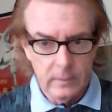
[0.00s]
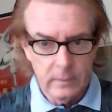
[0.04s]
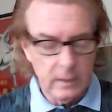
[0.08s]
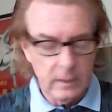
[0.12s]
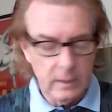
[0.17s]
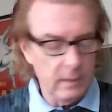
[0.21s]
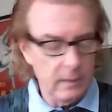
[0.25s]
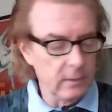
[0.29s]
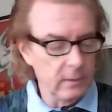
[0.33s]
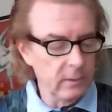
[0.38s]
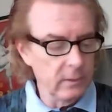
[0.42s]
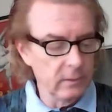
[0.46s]

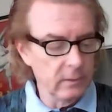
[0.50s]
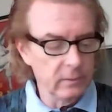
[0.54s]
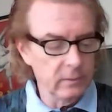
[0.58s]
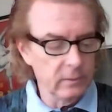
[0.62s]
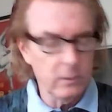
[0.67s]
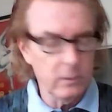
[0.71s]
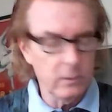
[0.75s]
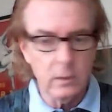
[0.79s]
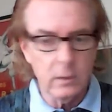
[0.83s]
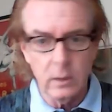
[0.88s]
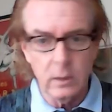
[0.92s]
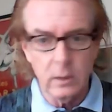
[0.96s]
And then there's a
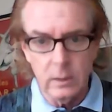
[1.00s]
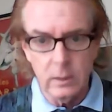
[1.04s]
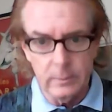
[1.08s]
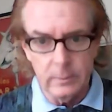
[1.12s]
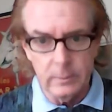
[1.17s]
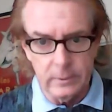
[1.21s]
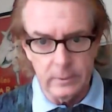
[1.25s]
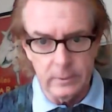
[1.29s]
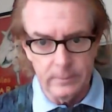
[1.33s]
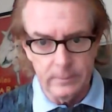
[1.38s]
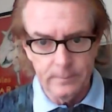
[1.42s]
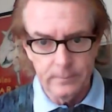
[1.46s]

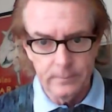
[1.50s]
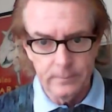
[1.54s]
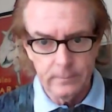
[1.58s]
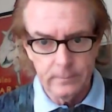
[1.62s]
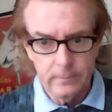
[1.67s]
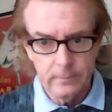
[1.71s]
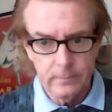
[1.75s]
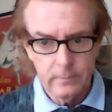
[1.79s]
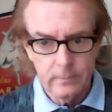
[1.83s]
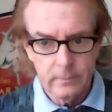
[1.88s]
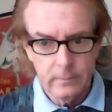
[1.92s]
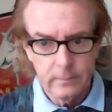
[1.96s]
comma.
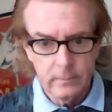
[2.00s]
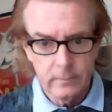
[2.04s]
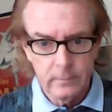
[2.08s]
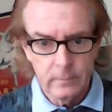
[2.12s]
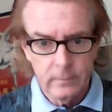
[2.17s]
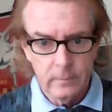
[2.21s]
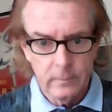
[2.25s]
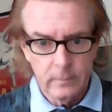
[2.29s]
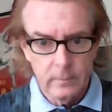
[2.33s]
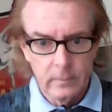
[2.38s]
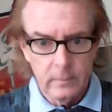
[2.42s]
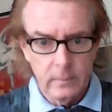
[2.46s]

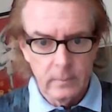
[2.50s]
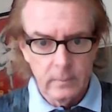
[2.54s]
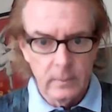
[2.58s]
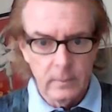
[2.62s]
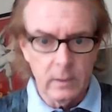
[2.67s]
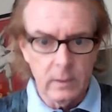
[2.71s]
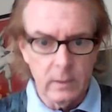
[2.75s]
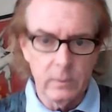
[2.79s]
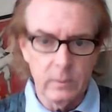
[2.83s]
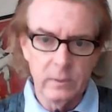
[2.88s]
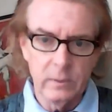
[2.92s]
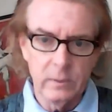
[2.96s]

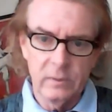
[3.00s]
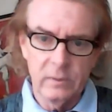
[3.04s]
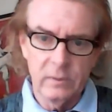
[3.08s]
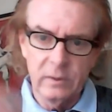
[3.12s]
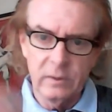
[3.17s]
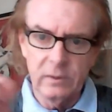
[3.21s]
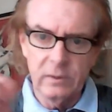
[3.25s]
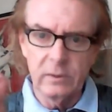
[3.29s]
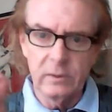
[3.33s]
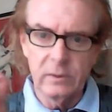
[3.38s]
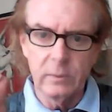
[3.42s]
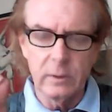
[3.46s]
Now, when you
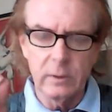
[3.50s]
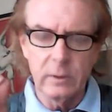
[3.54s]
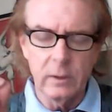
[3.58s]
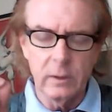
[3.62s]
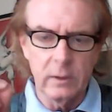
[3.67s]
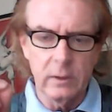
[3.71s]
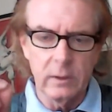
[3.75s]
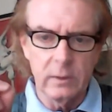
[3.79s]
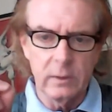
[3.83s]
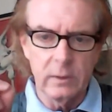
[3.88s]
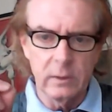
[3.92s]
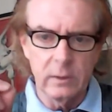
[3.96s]
see something
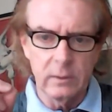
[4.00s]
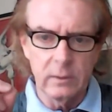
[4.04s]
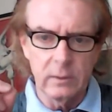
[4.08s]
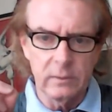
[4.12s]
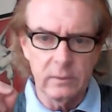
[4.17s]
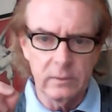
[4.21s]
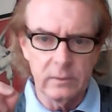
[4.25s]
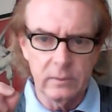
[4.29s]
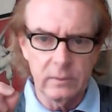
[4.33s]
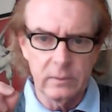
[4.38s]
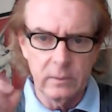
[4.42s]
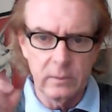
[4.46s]
like
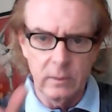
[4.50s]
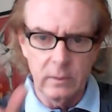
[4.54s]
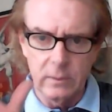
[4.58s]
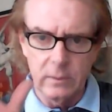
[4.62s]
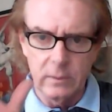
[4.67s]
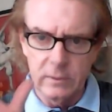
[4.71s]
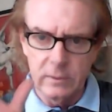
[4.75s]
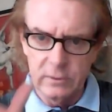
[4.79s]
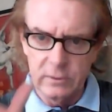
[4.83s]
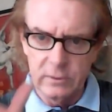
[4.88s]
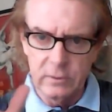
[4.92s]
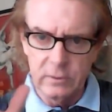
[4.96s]
this,
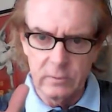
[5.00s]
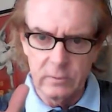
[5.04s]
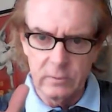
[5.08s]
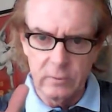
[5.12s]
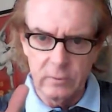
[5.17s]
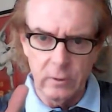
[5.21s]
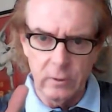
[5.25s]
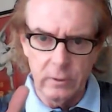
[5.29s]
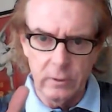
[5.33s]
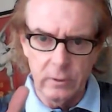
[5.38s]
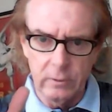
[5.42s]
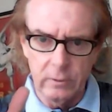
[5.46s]
this should
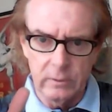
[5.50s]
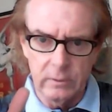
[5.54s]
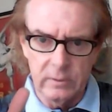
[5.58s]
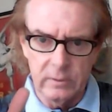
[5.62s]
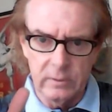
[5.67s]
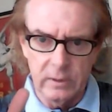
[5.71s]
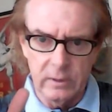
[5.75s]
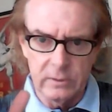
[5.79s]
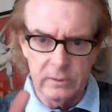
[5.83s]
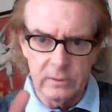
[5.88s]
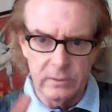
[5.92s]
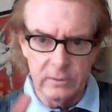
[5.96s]
draw your
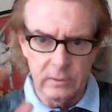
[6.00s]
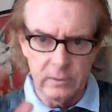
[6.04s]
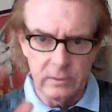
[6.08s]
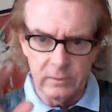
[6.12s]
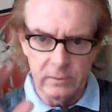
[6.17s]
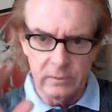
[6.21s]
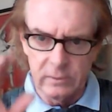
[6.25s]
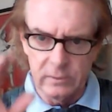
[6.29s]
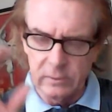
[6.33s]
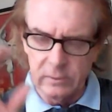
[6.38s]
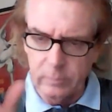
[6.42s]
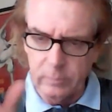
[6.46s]
attention.
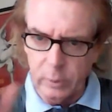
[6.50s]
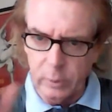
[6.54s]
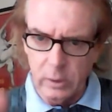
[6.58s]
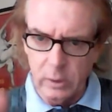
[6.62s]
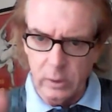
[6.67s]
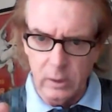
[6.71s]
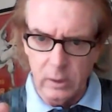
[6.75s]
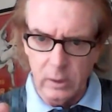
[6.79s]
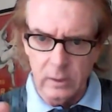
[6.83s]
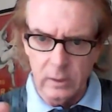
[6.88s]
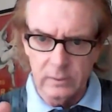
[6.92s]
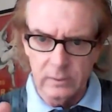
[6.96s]
There's this
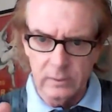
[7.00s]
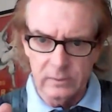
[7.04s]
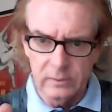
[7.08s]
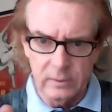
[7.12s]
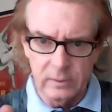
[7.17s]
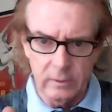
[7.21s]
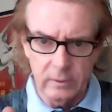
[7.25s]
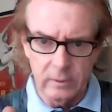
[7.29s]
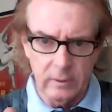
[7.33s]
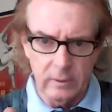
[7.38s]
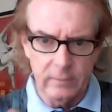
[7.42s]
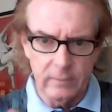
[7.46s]
pause
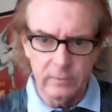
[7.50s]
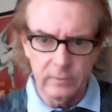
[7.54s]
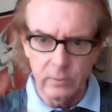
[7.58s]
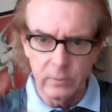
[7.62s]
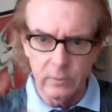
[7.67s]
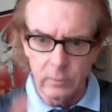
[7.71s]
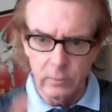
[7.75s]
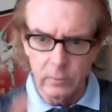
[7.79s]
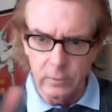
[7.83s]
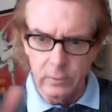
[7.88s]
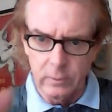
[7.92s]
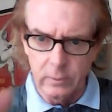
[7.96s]
there after
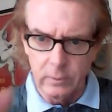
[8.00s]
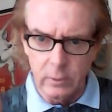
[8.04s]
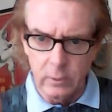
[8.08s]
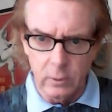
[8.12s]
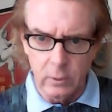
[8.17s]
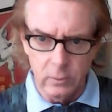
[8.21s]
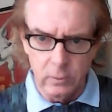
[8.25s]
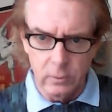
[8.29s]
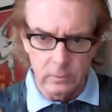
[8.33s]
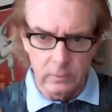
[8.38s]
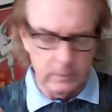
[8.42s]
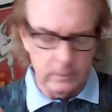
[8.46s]
the word
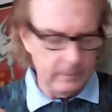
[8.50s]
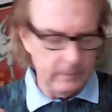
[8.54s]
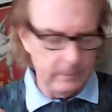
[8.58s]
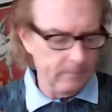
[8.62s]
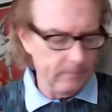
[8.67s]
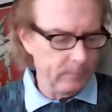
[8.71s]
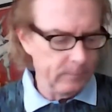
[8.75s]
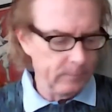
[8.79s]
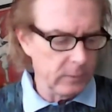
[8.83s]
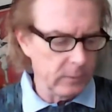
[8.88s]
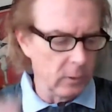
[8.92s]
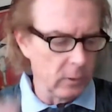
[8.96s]
only.
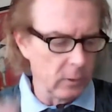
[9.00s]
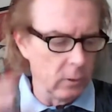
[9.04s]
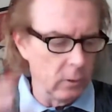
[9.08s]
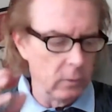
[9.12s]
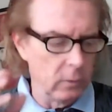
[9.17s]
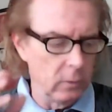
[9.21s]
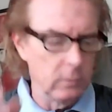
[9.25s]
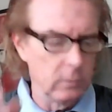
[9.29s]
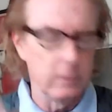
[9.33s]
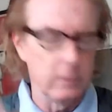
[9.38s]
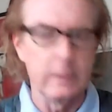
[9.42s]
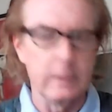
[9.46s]

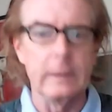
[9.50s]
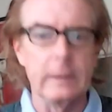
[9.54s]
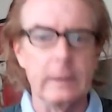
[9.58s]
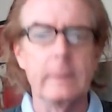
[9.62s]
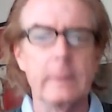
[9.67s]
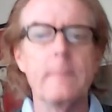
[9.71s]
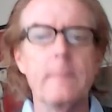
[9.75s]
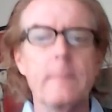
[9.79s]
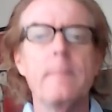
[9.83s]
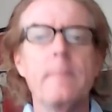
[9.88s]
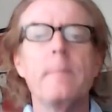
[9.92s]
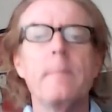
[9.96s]

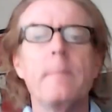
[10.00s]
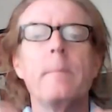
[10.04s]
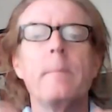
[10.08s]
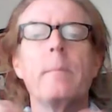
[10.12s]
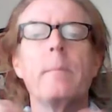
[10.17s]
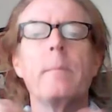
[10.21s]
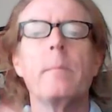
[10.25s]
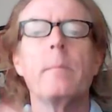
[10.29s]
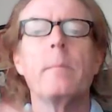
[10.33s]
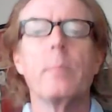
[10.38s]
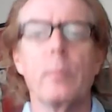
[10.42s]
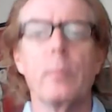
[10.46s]
Only.
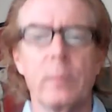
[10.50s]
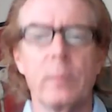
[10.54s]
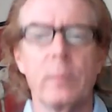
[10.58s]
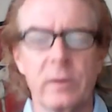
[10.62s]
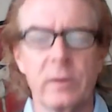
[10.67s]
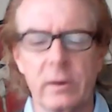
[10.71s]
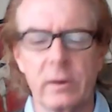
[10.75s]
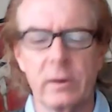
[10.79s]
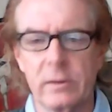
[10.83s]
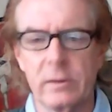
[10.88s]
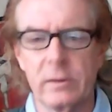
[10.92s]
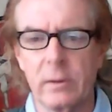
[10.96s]
It's
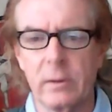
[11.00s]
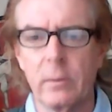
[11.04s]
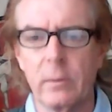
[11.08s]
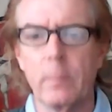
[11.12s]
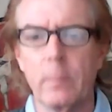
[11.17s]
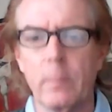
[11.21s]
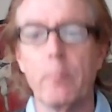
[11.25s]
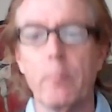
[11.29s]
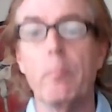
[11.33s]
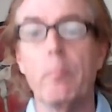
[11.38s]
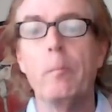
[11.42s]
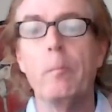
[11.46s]
like
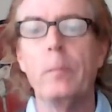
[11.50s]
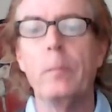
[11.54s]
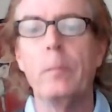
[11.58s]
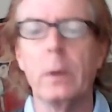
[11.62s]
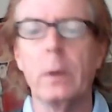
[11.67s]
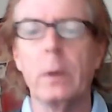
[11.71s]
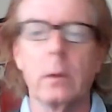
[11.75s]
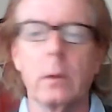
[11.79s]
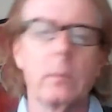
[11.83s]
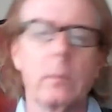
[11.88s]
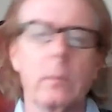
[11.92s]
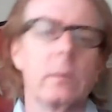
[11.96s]
saying
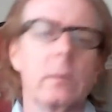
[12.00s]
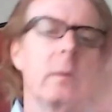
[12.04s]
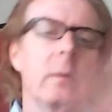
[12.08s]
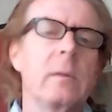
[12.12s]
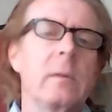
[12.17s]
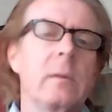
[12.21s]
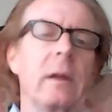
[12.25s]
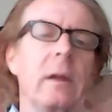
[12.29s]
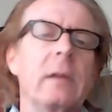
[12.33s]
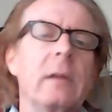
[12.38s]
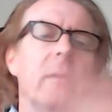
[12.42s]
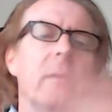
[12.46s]

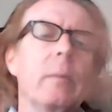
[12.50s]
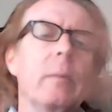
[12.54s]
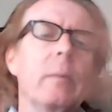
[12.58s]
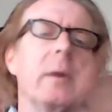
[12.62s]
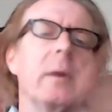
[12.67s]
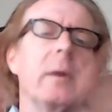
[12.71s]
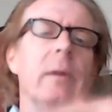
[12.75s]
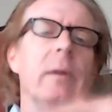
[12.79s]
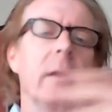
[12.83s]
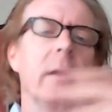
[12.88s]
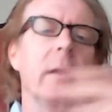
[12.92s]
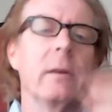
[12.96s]
some
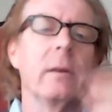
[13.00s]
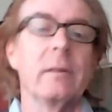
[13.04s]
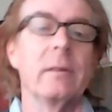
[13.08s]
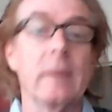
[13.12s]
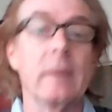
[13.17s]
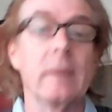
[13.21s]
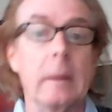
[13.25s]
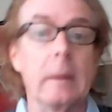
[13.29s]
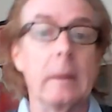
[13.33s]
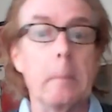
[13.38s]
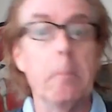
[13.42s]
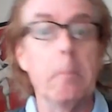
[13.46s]
big thing and
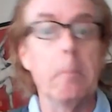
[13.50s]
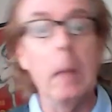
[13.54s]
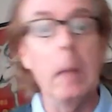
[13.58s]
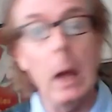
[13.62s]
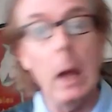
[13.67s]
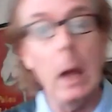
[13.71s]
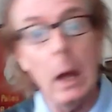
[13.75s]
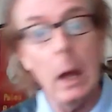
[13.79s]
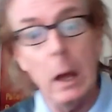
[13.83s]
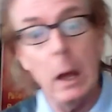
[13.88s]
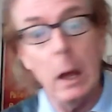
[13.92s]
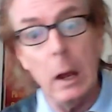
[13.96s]
saying,
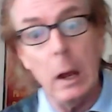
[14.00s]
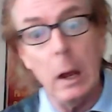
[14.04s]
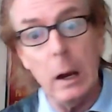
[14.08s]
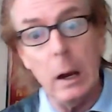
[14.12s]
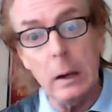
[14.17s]
but,